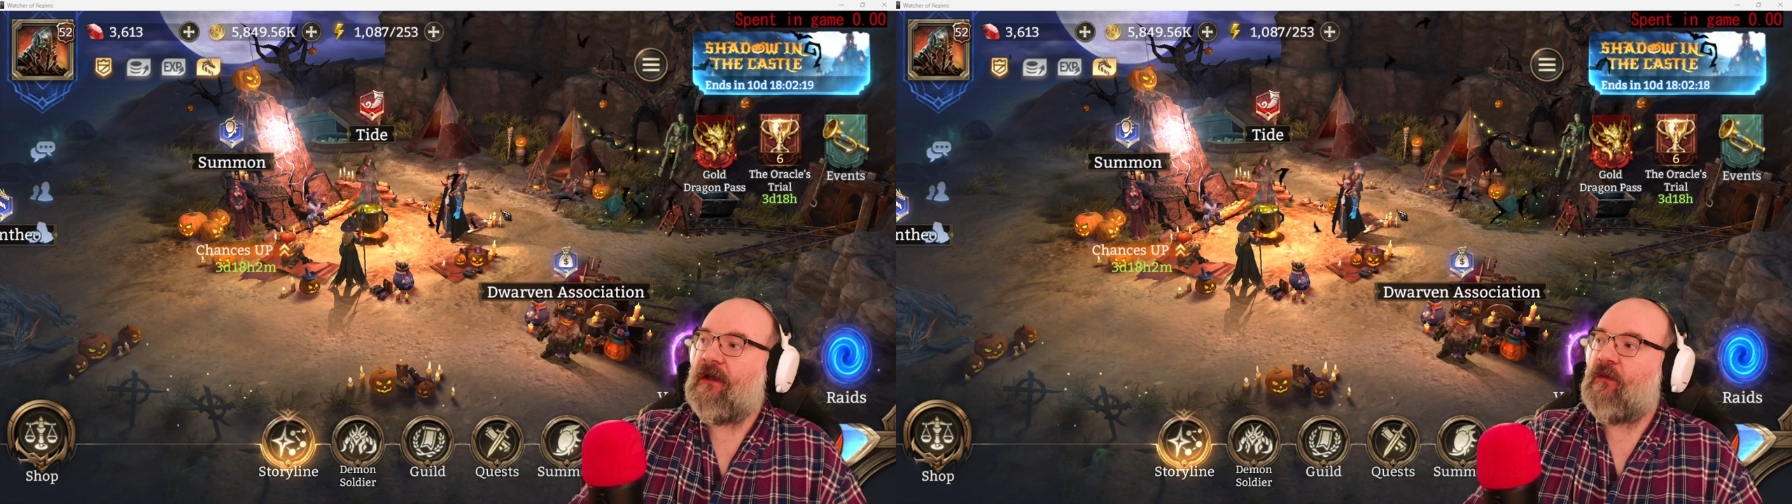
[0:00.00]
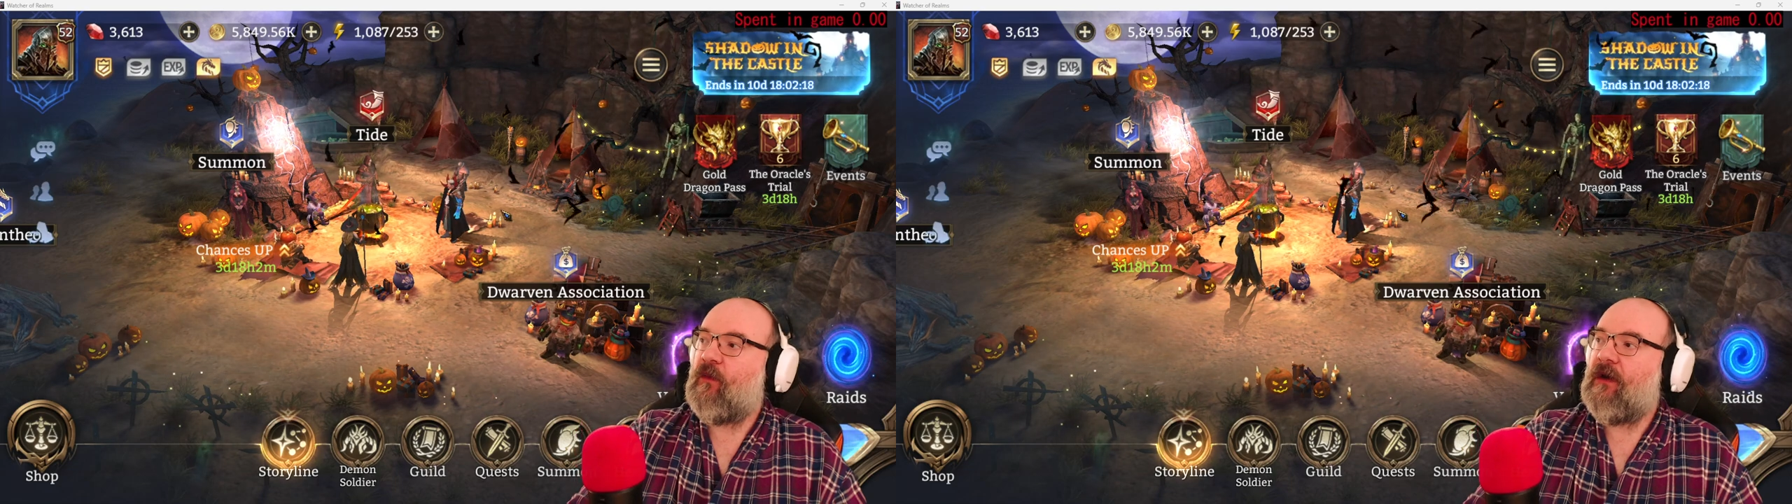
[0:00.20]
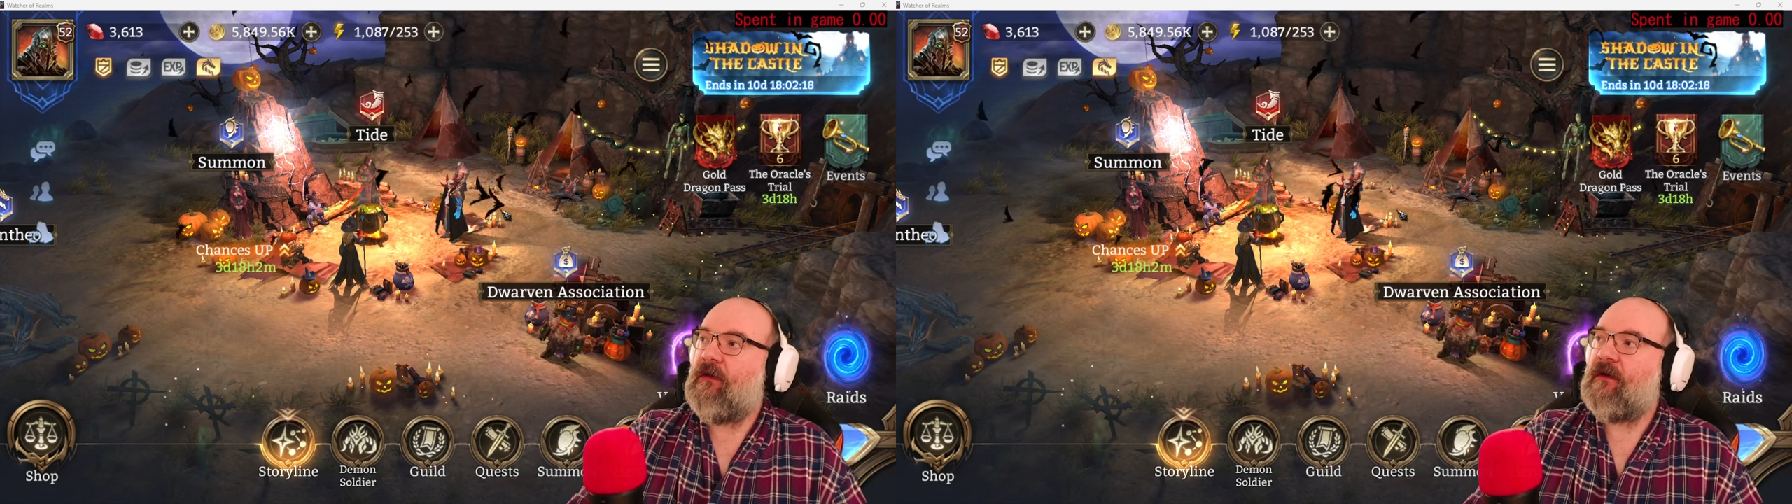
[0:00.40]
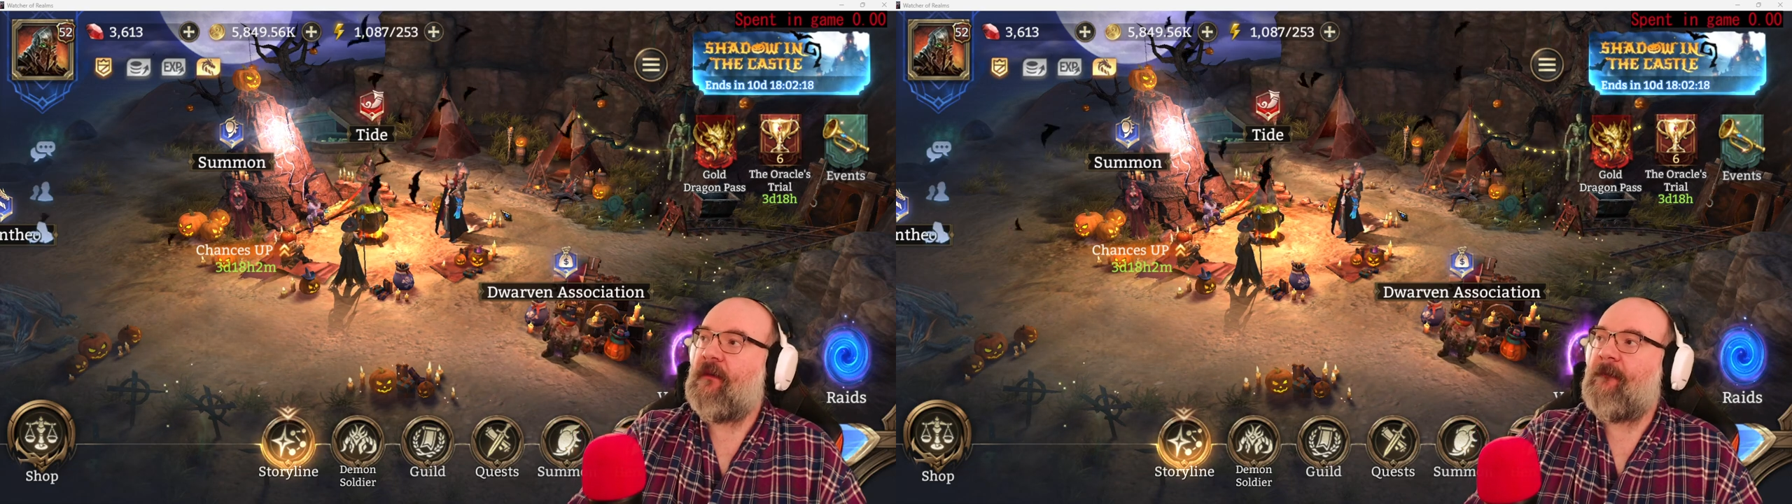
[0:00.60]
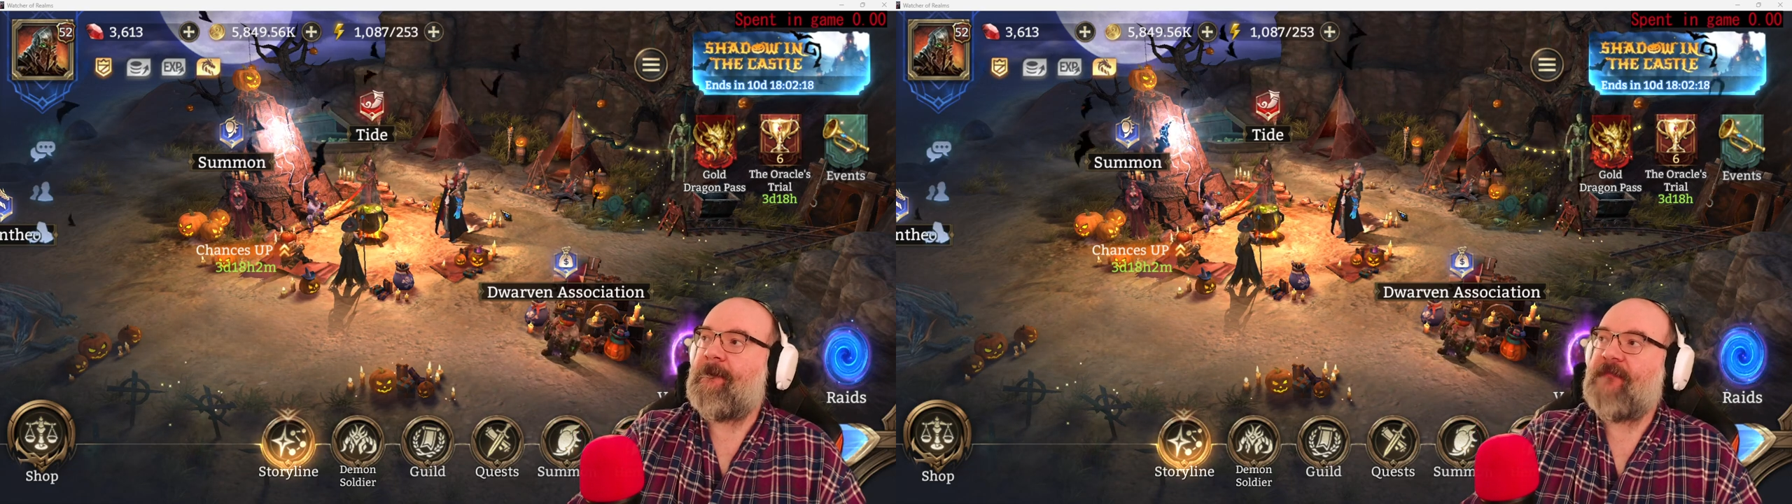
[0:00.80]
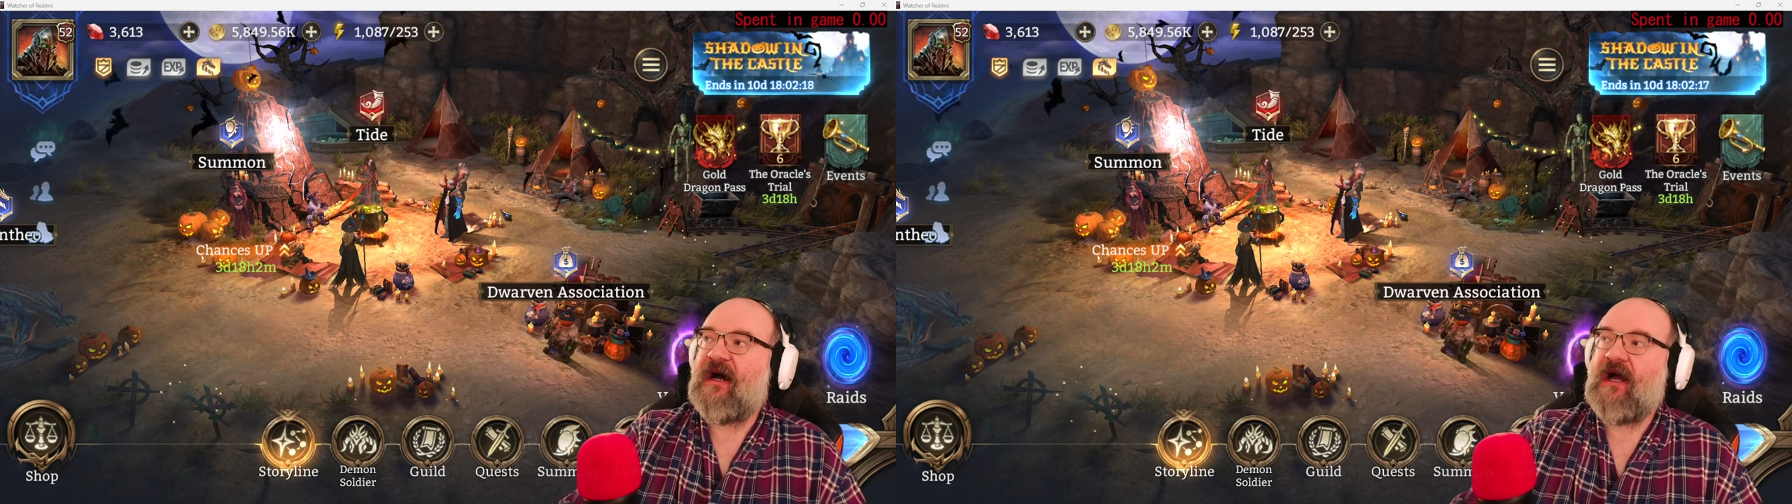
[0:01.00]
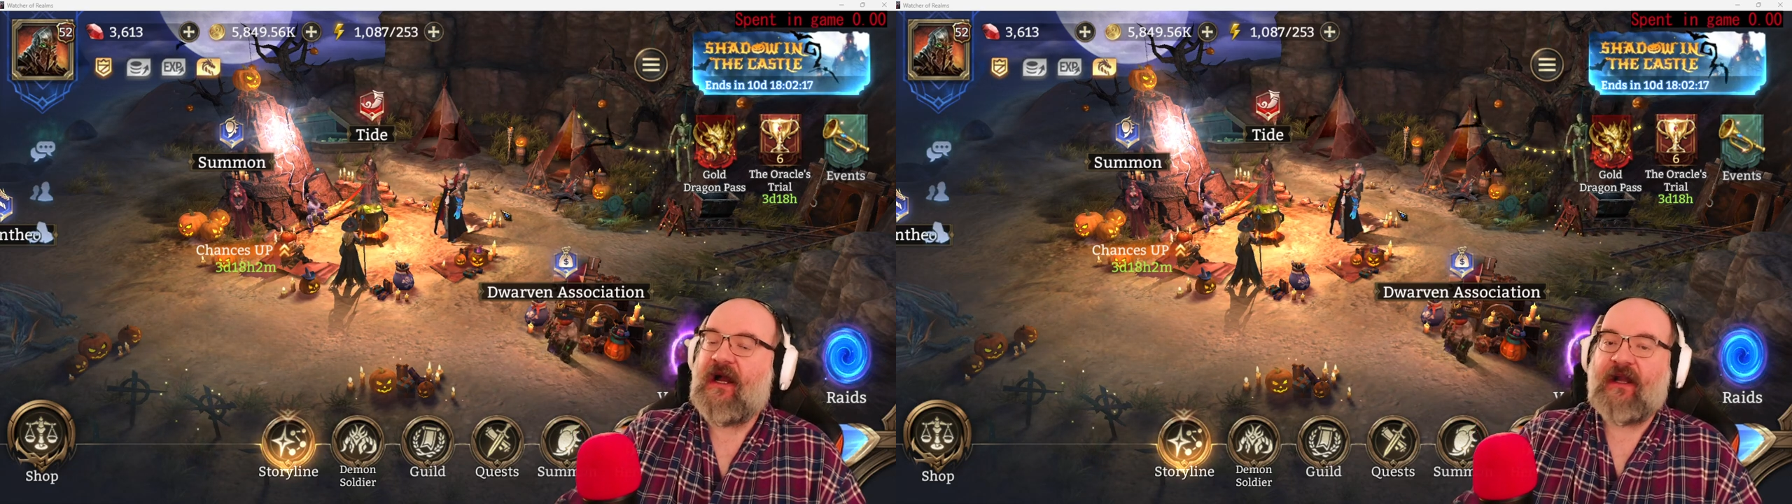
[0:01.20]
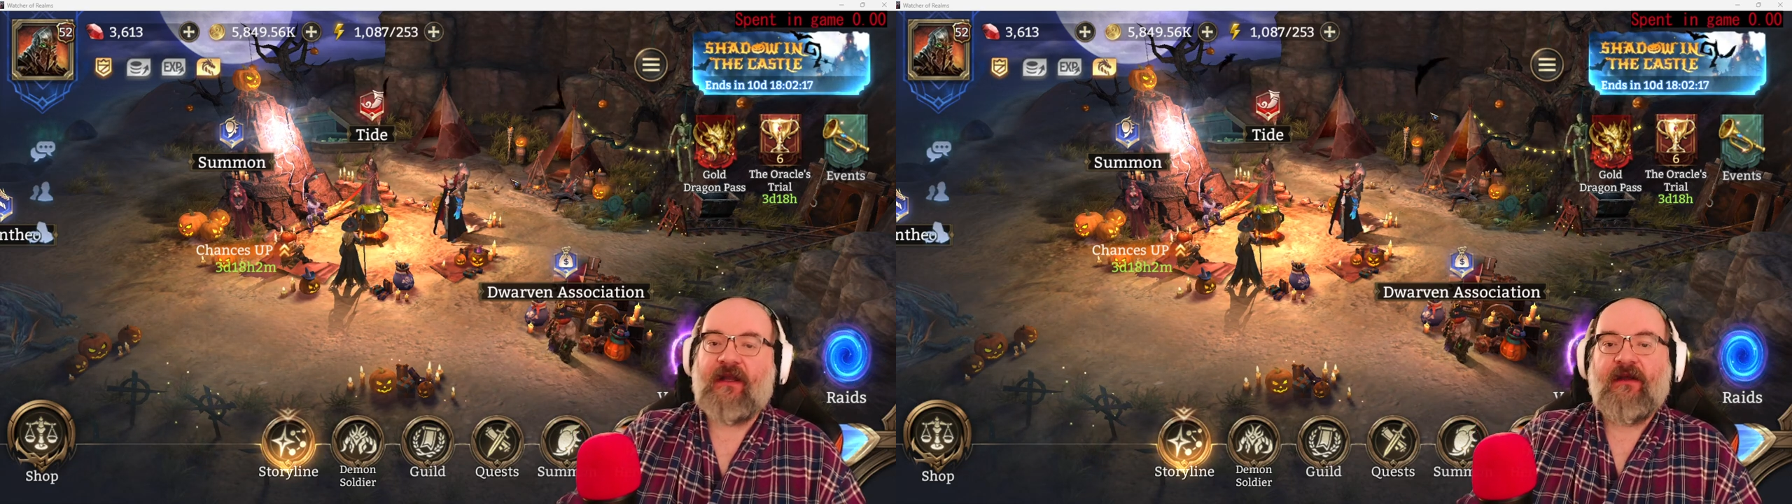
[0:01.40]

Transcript: and welcome back.